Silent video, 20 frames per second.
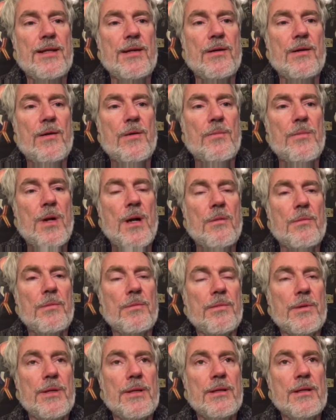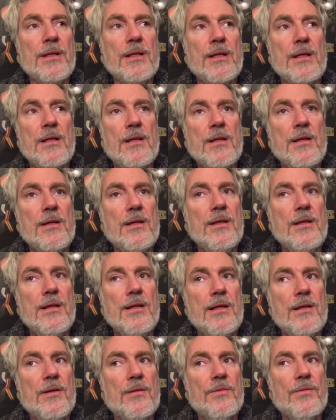There are probably
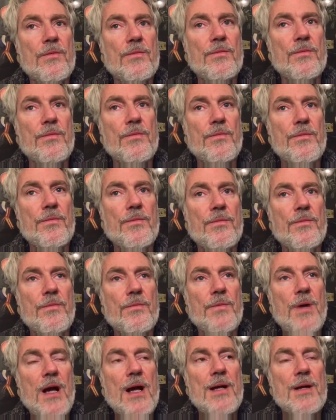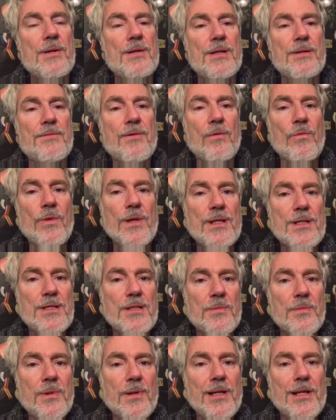100 different ways
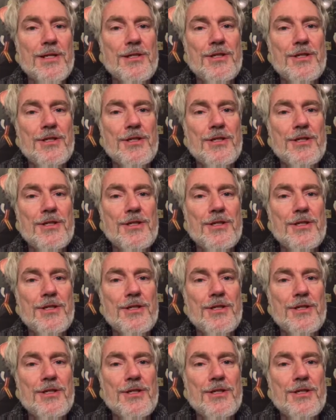to play